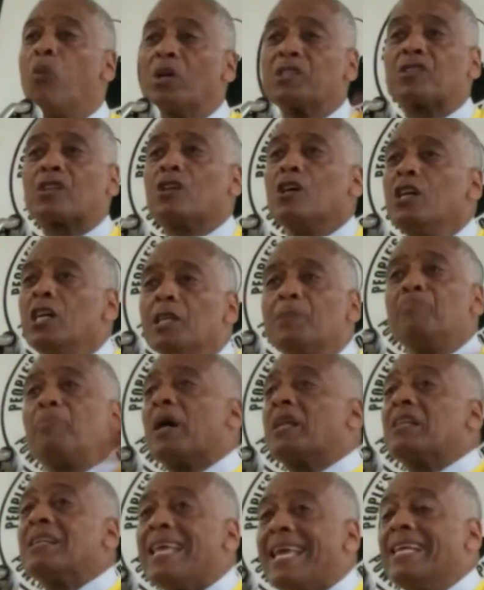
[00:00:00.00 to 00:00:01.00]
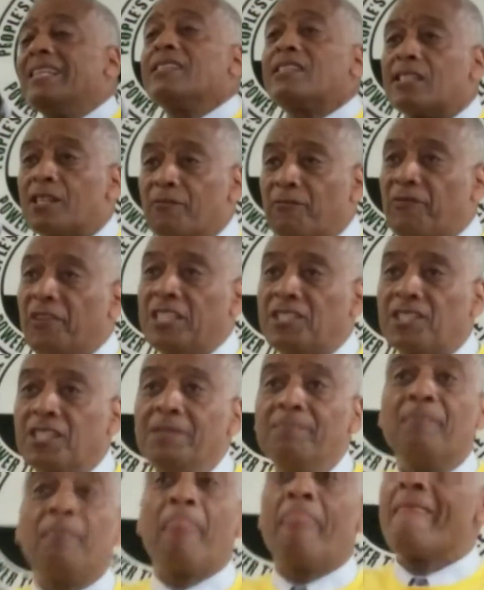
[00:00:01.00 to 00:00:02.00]
was good but
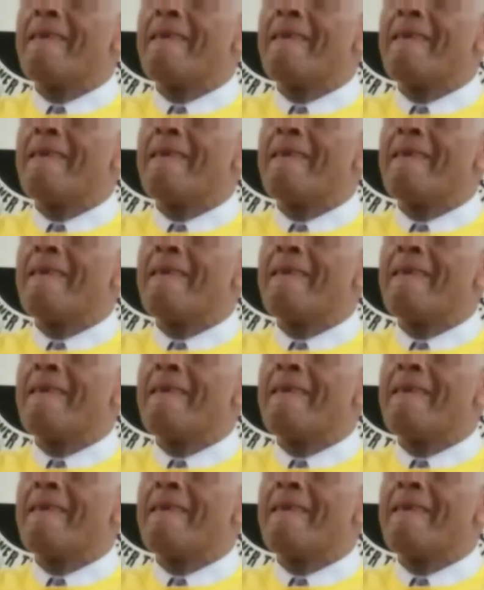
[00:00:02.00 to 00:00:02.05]
insufficient,